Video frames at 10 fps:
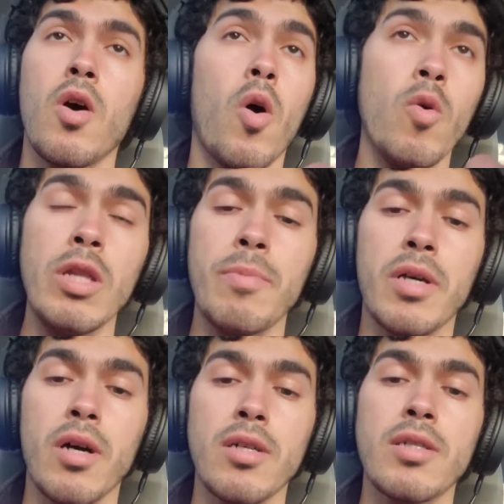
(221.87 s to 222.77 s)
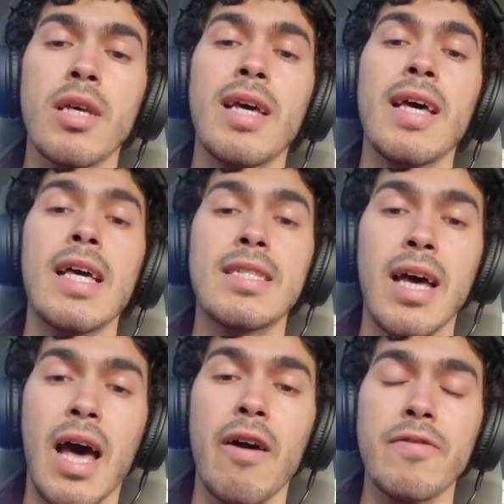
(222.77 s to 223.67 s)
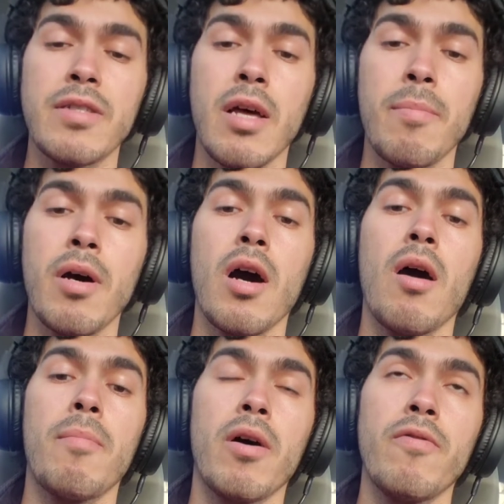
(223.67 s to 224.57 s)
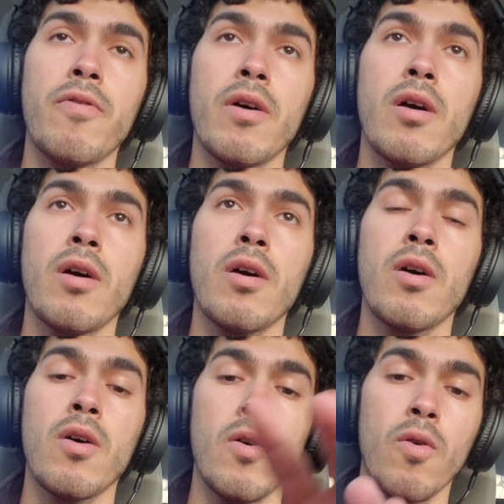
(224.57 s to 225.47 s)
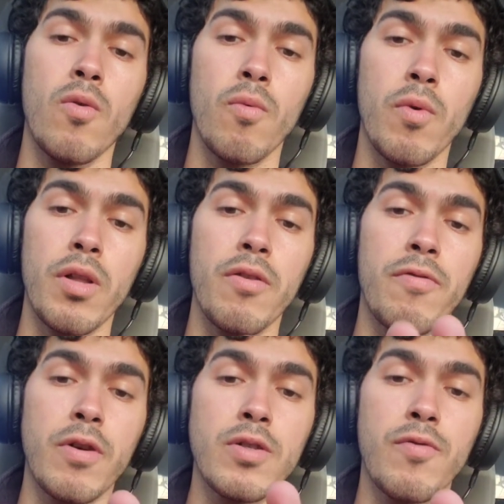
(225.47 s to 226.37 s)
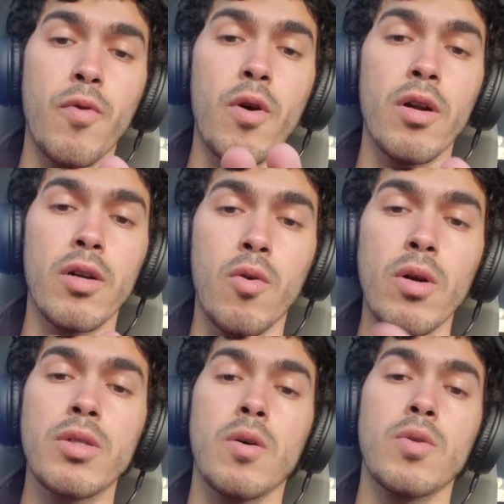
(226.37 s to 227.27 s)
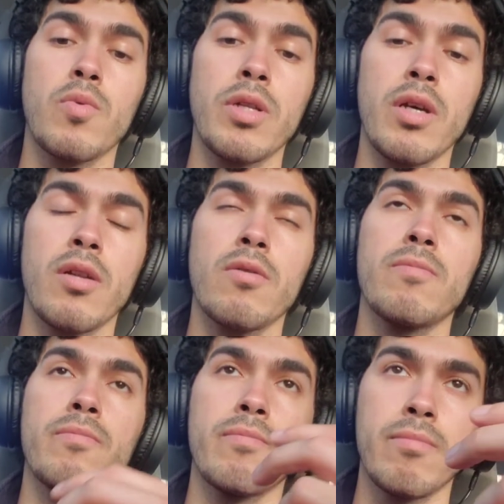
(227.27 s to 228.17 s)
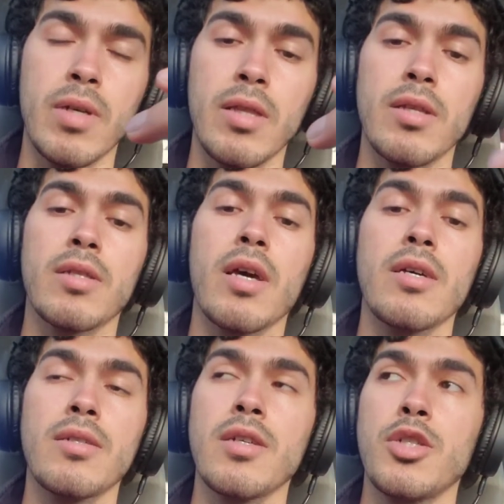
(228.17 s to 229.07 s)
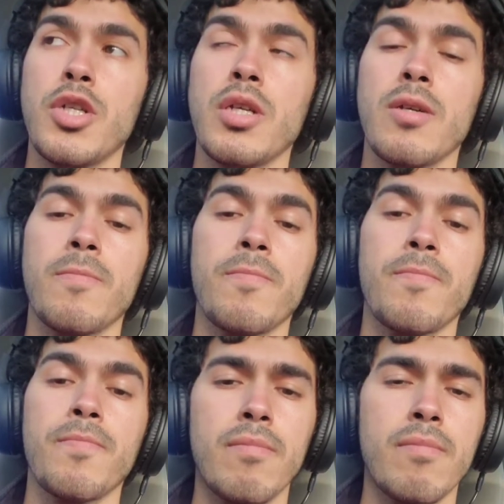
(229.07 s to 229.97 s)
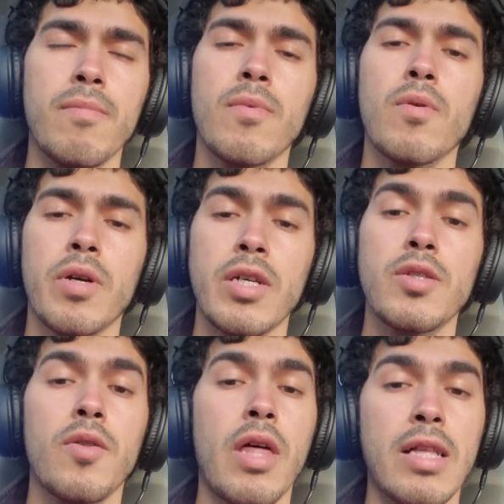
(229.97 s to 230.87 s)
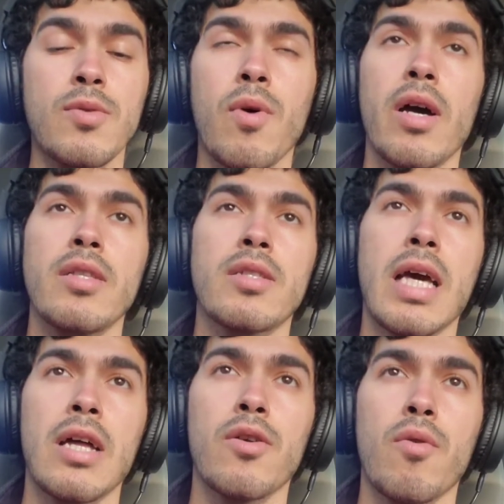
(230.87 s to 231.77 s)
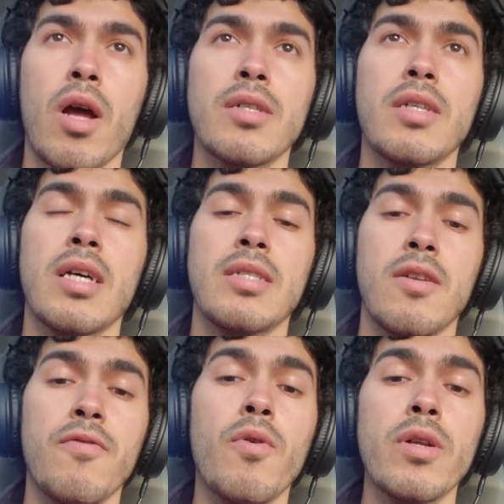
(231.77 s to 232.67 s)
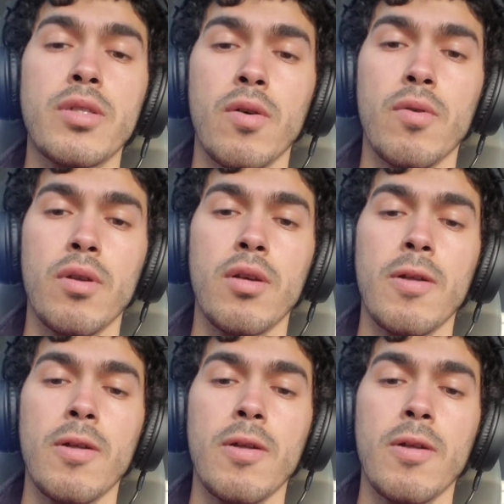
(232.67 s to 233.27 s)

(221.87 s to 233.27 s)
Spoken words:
only because it's a half step above one of the first 4 chord tones we did. In this case, G. Okay, so that's why it's categorized as an avoid tone.